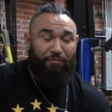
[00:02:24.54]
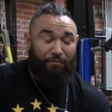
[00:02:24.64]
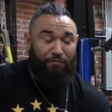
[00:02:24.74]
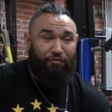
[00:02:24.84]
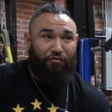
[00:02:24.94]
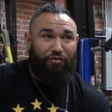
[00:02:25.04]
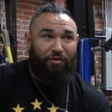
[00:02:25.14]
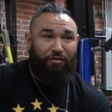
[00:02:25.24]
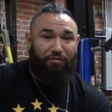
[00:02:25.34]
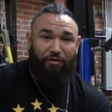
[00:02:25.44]
my future
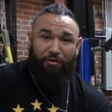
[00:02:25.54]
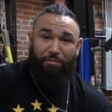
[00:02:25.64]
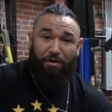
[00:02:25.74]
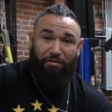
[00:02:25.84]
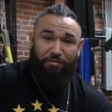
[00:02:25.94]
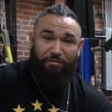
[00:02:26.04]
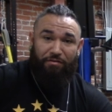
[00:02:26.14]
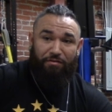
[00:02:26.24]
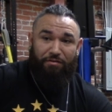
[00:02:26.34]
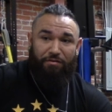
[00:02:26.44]
trainer, Larry Pollock.
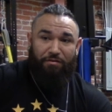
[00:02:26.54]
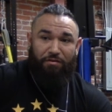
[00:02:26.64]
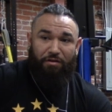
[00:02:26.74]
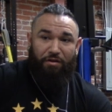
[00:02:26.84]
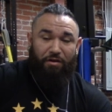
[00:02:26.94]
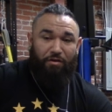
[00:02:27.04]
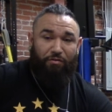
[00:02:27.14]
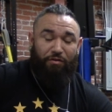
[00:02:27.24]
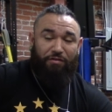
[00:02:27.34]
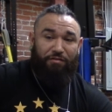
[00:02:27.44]
I
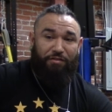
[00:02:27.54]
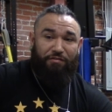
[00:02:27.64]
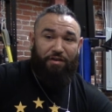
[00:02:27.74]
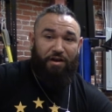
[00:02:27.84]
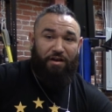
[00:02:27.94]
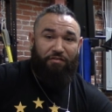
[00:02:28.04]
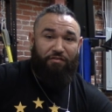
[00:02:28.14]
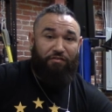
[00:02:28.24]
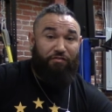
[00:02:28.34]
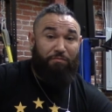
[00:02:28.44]
look at this guy,
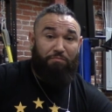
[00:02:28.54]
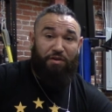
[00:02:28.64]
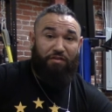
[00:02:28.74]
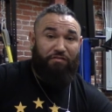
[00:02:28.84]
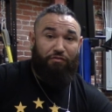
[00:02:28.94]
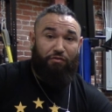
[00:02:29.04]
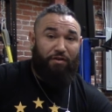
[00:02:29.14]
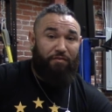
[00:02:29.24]
he's the biggest dude I've